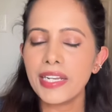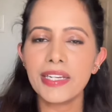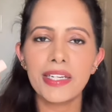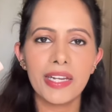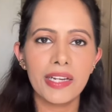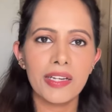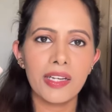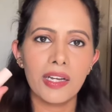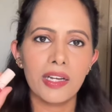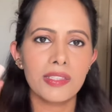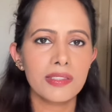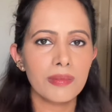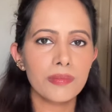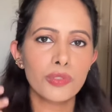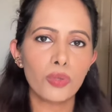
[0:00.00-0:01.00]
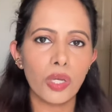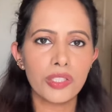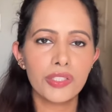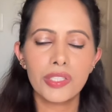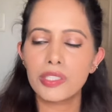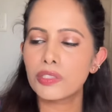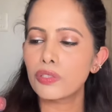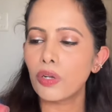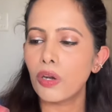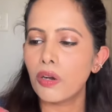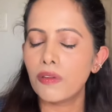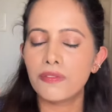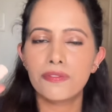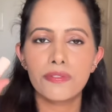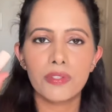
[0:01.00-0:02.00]
did some swatches
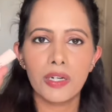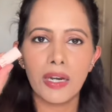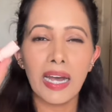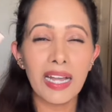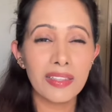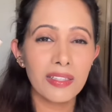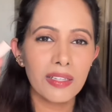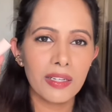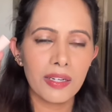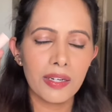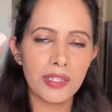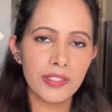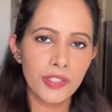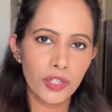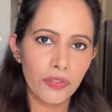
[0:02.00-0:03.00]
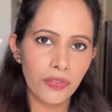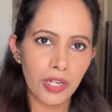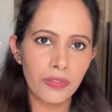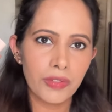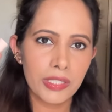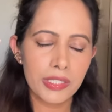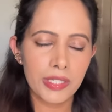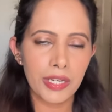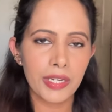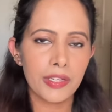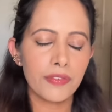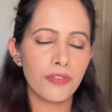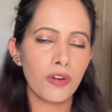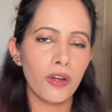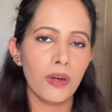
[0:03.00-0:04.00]
of other Zero Velvet tint
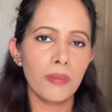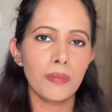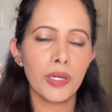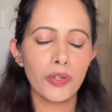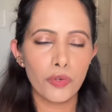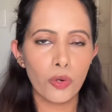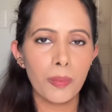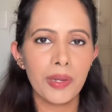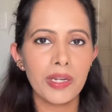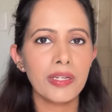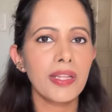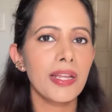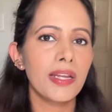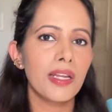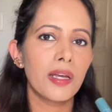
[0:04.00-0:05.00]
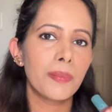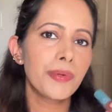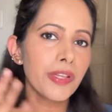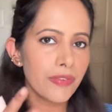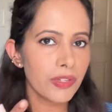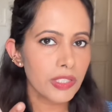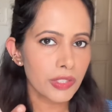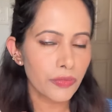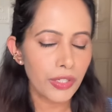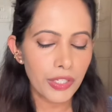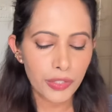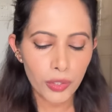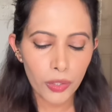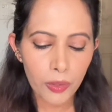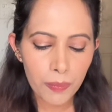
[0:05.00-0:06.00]
from Rom&nd in a previous
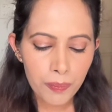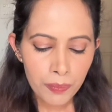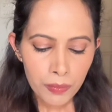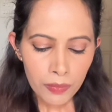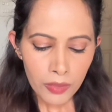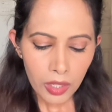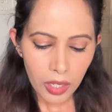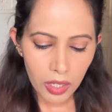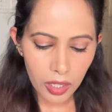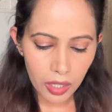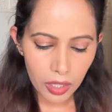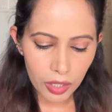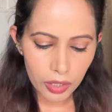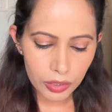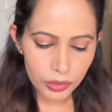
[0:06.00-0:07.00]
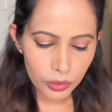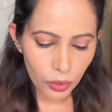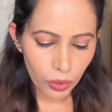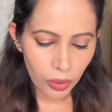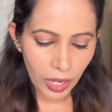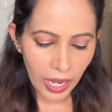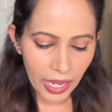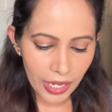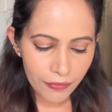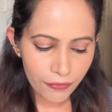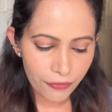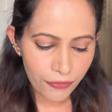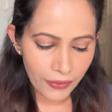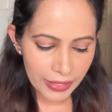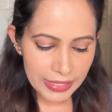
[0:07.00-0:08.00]
video. So I
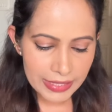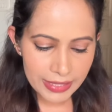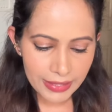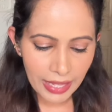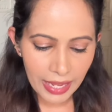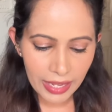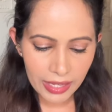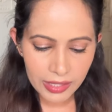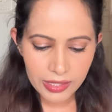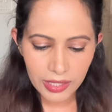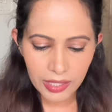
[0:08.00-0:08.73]
felt that